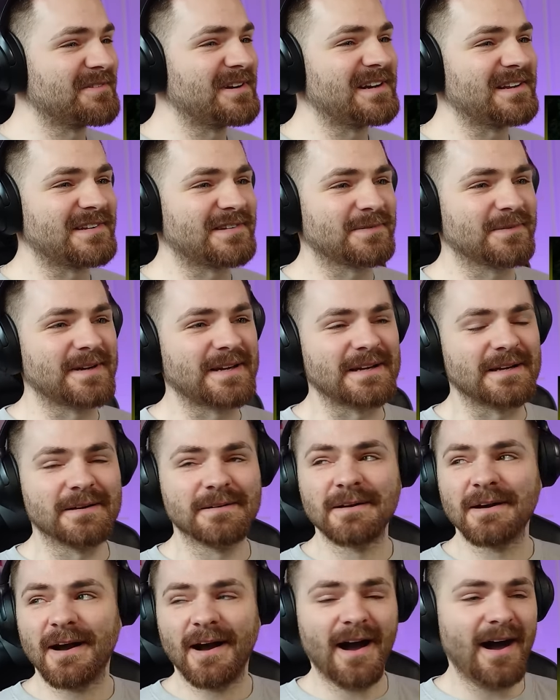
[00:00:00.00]
really
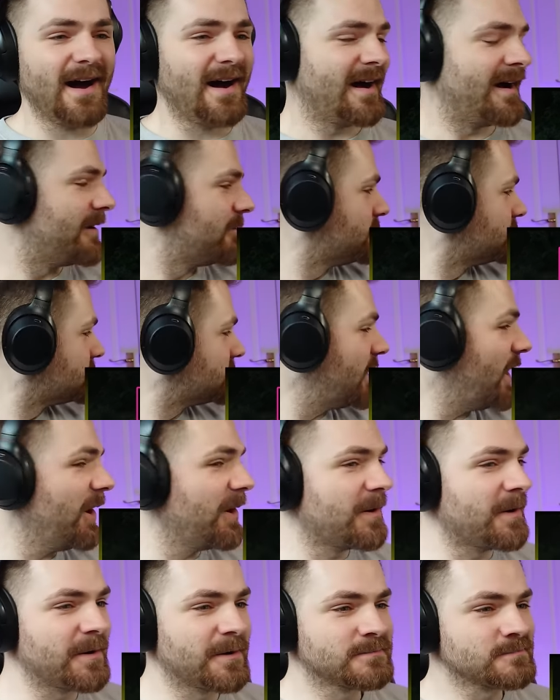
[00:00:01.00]
sweet. Ah,
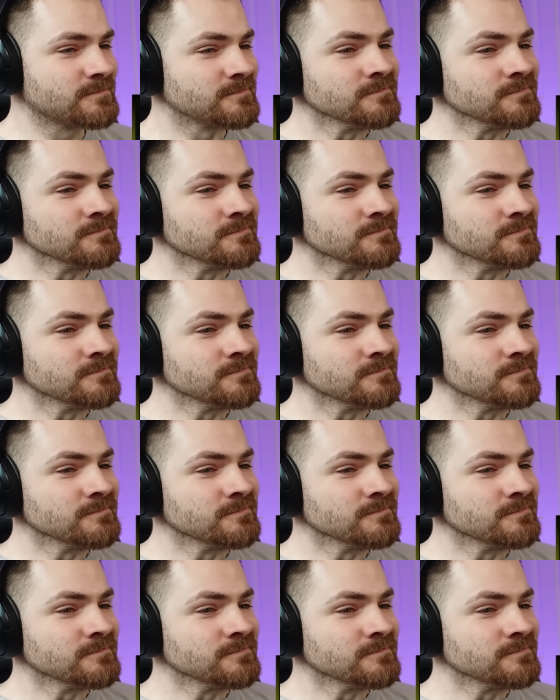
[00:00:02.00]
no.